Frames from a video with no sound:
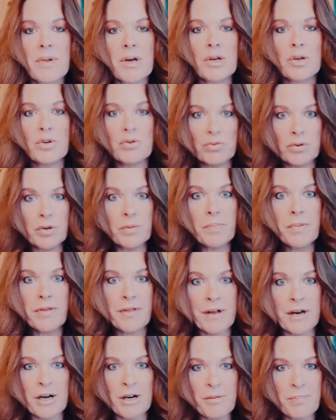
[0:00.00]
group
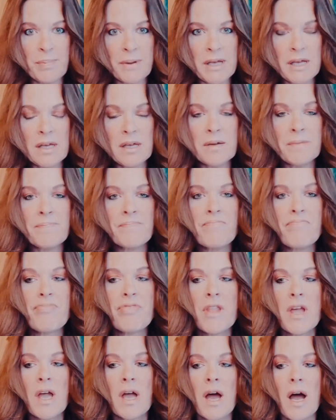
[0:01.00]
therapy
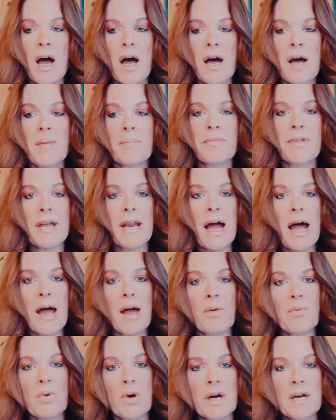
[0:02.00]
that I
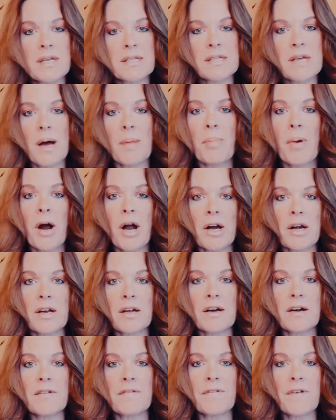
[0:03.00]
was a part
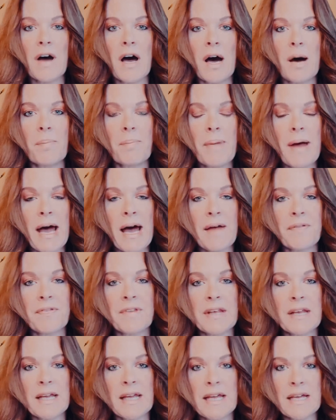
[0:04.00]
of up at
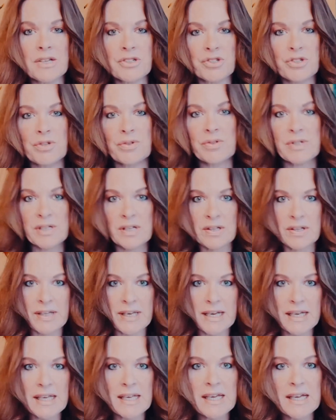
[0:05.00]
the Anschutz
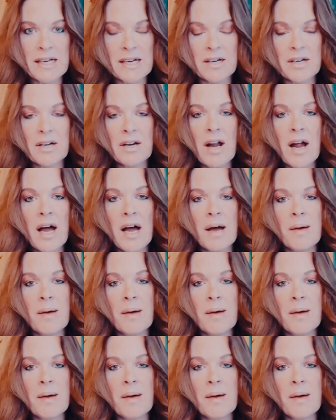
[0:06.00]
Clinic here.